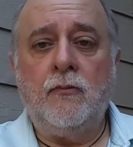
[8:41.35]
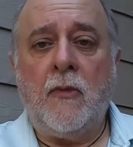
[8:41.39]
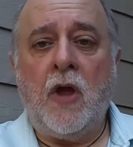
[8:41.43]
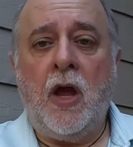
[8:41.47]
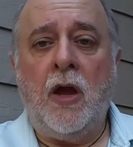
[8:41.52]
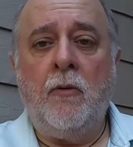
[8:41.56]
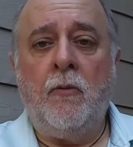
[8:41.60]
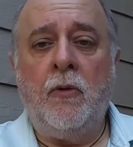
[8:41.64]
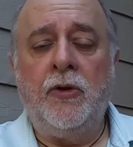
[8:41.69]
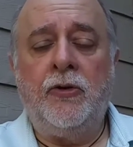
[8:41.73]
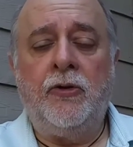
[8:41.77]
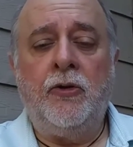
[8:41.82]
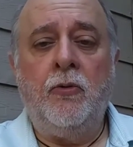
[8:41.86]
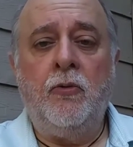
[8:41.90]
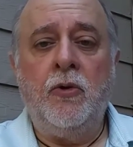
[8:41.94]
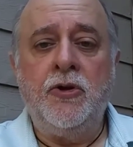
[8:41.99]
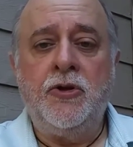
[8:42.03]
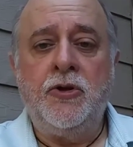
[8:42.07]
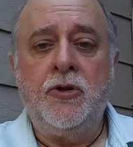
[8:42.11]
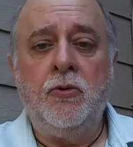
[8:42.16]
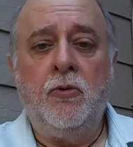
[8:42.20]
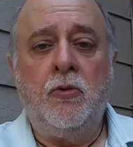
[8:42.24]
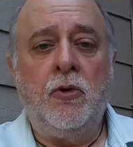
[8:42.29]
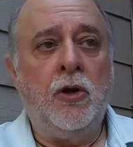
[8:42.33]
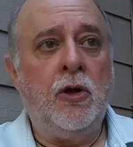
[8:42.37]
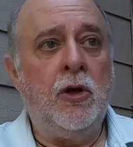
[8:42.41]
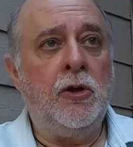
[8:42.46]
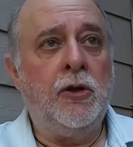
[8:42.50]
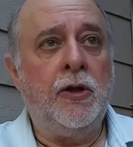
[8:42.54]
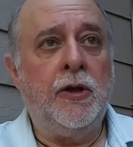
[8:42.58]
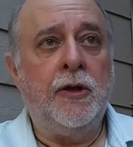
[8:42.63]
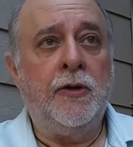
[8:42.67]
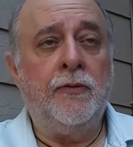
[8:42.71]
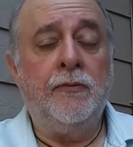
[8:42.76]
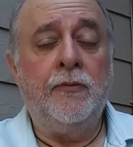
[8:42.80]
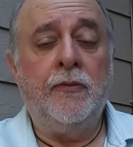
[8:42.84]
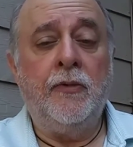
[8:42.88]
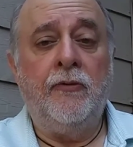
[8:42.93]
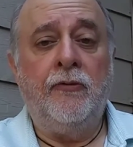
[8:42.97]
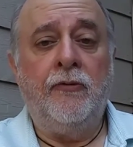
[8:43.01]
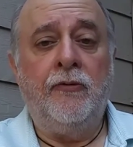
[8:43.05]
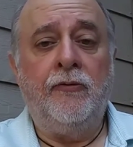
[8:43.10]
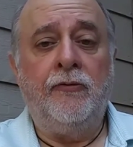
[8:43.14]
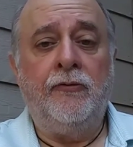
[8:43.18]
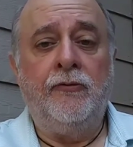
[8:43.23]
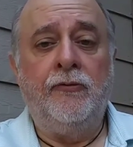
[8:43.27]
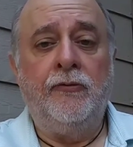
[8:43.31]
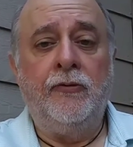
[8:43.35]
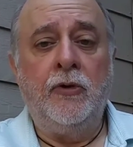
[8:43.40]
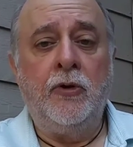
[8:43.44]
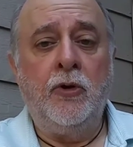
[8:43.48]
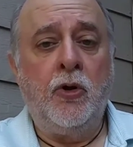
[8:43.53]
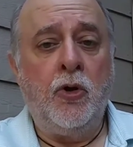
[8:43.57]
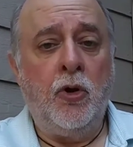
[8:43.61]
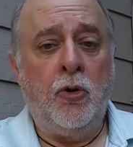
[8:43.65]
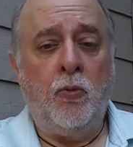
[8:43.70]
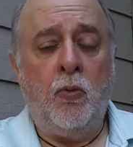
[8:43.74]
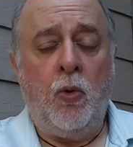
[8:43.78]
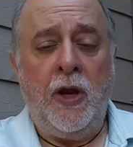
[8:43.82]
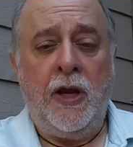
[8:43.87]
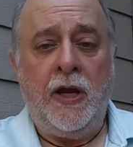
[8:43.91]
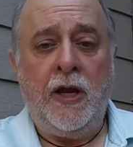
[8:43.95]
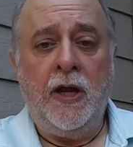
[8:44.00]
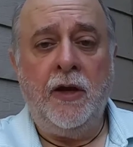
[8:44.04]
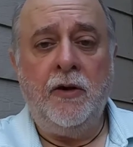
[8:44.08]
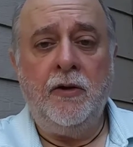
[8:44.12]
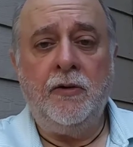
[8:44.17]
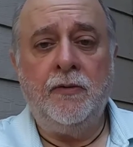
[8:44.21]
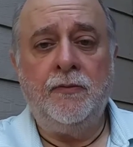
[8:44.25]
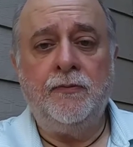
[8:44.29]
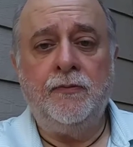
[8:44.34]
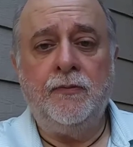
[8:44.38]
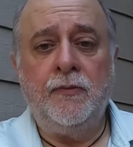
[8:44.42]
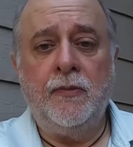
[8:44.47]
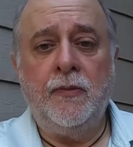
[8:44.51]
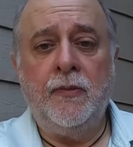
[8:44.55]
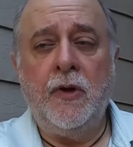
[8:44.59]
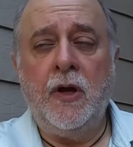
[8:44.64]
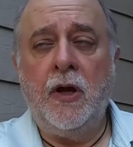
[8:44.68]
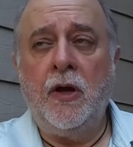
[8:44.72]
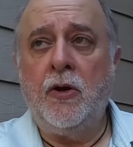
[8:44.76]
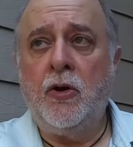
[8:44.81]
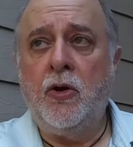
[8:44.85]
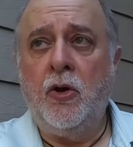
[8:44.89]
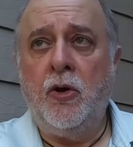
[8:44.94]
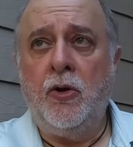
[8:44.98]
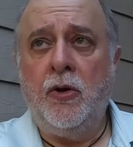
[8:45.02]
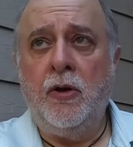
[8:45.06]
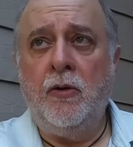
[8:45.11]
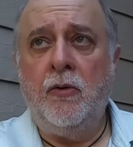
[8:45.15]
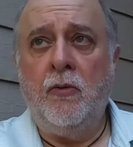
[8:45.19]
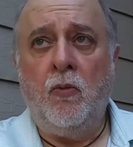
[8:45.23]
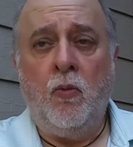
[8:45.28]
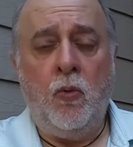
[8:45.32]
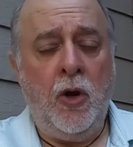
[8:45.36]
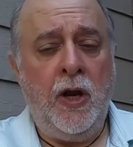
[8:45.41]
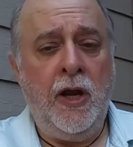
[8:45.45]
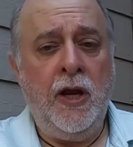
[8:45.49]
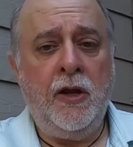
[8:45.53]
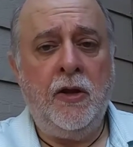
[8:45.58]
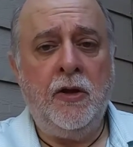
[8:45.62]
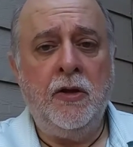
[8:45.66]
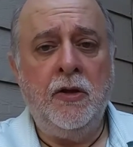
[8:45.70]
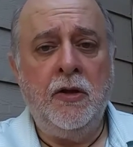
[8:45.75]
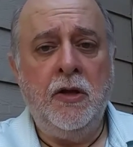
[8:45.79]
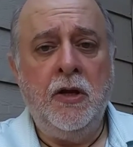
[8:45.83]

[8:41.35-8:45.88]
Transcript: want to wish you all a good weekend, a good week.